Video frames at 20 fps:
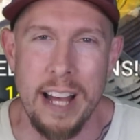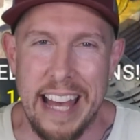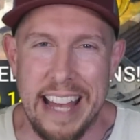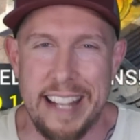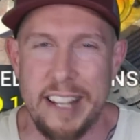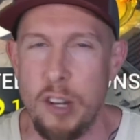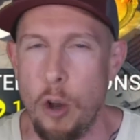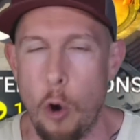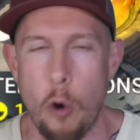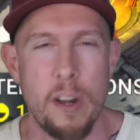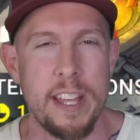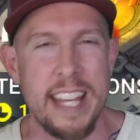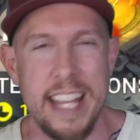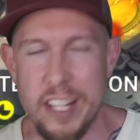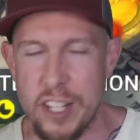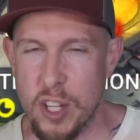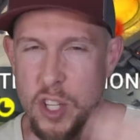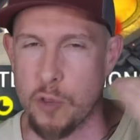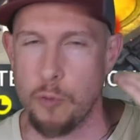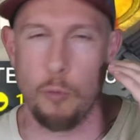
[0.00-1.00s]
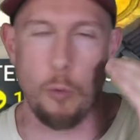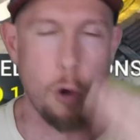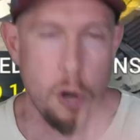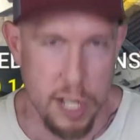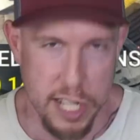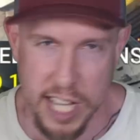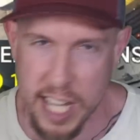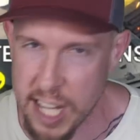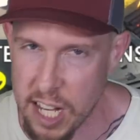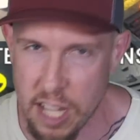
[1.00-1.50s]
ignoring it, just
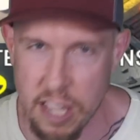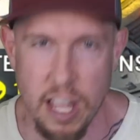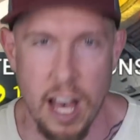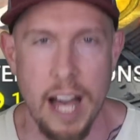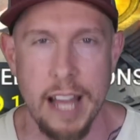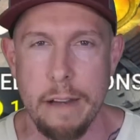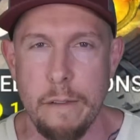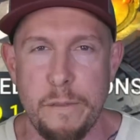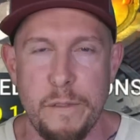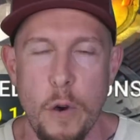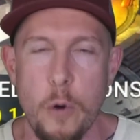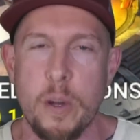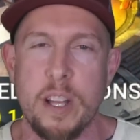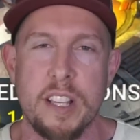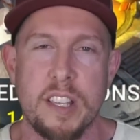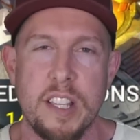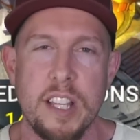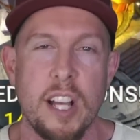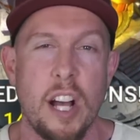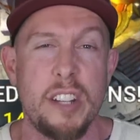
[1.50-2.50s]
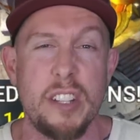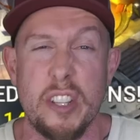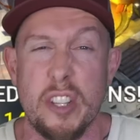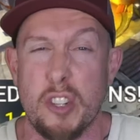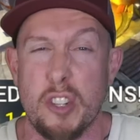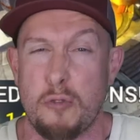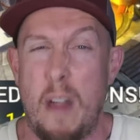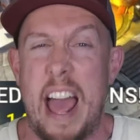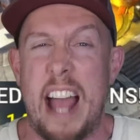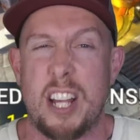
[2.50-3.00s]
working a lot and focusing on
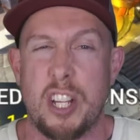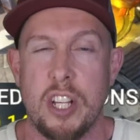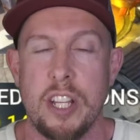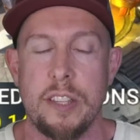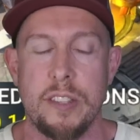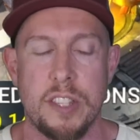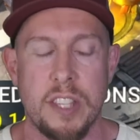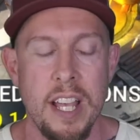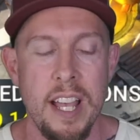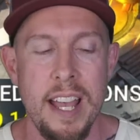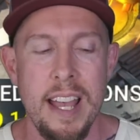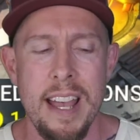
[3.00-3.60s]
distractions